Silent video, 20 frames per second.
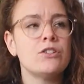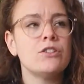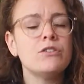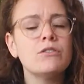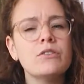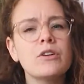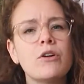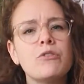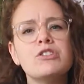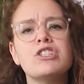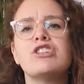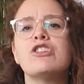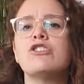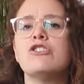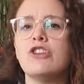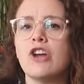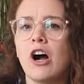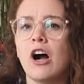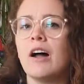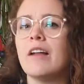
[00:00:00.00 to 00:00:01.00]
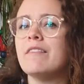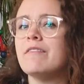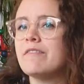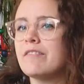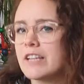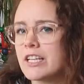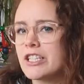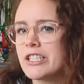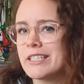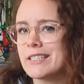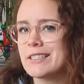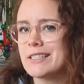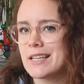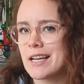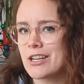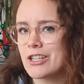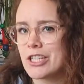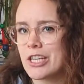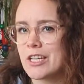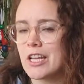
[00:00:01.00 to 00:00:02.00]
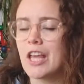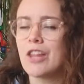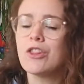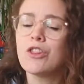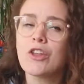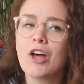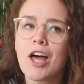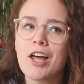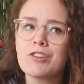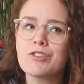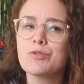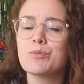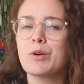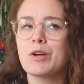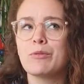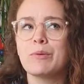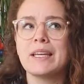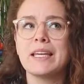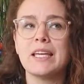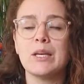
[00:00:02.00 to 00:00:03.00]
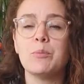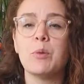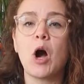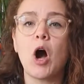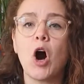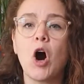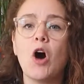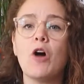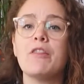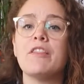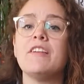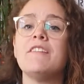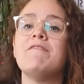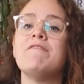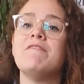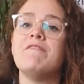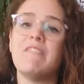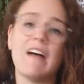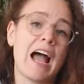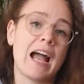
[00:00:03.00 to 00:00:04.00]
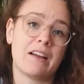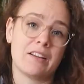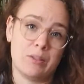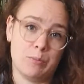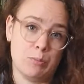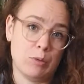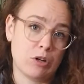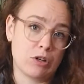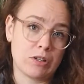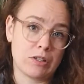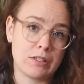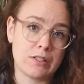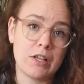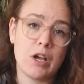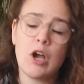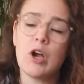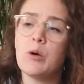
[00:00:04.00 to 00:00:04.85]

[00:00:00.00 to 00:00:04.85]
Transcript: you'd go to the non-fiction section, and that's where we keep all the fact books,